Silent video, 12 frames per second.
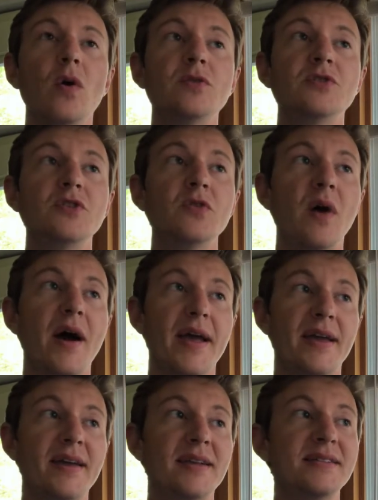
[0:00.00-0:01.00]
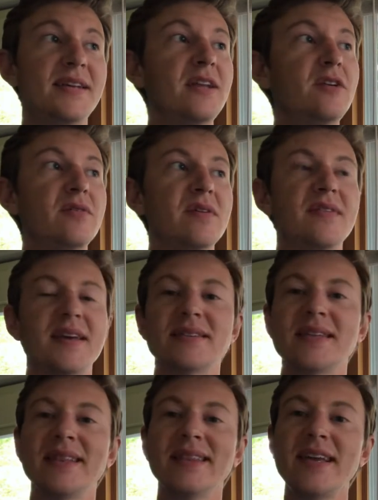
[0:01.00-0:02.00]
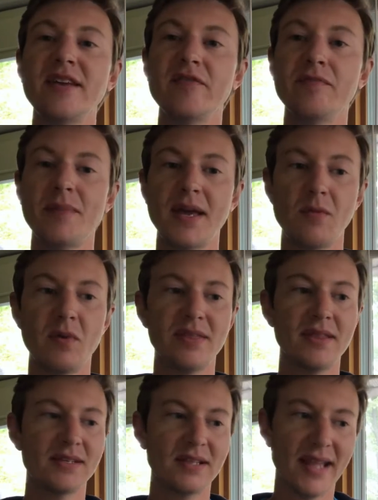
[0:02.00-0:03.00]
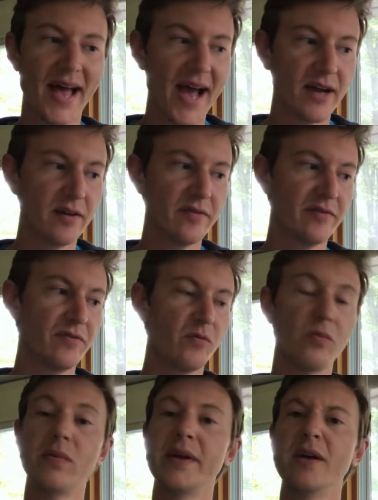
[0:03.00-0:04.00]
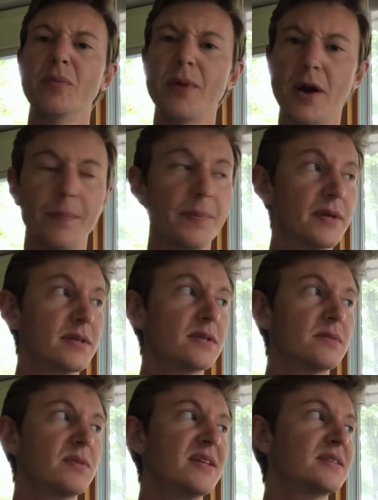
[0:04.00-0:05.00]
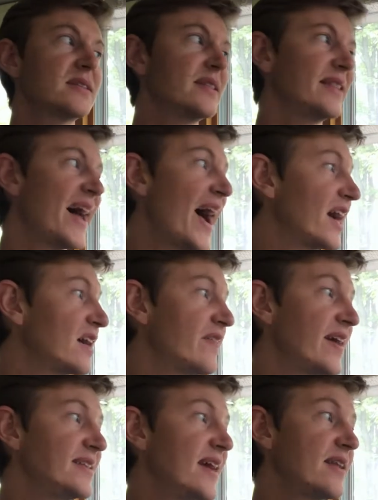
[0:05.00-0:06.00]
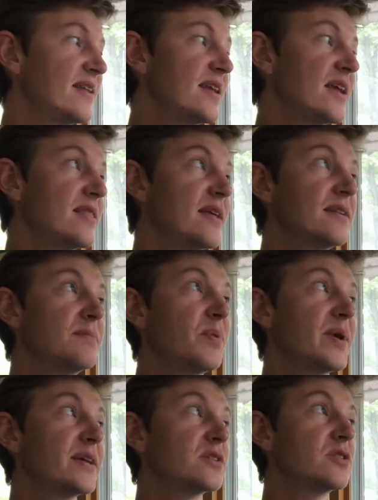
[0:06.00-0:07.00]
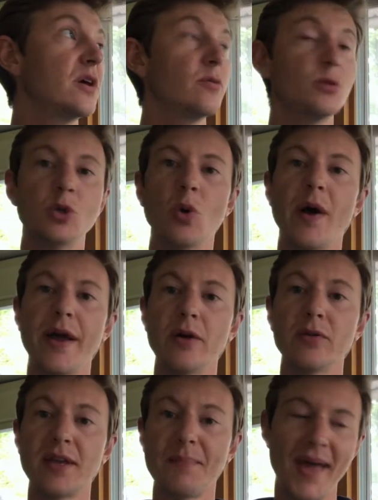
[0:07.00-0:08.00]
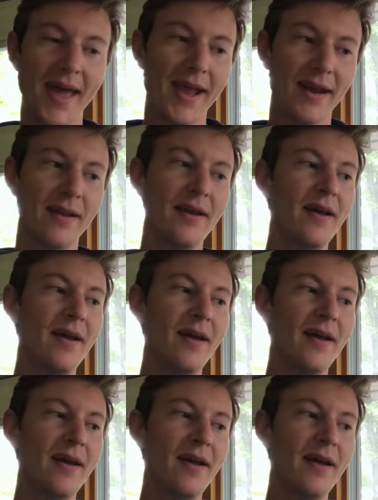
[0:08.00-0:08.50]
Do I continue the things that leave me with this lack of real purpose, this lack of identity that brings no joy, only pain?